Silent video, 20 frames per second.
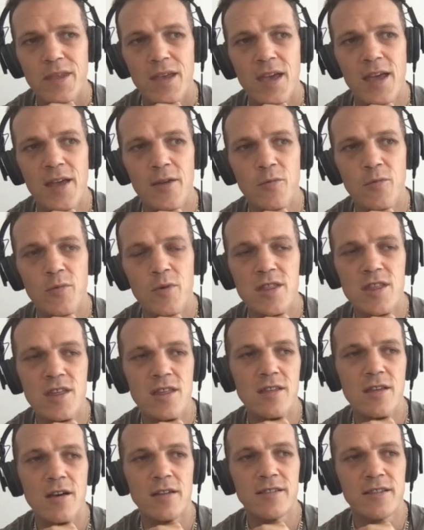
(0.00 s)
and we
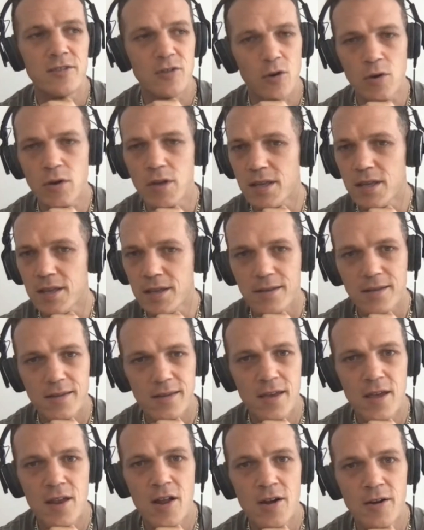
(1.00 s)
just got to talking
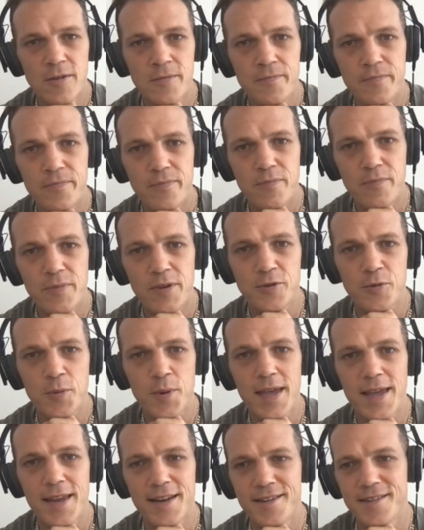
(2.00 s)
you know between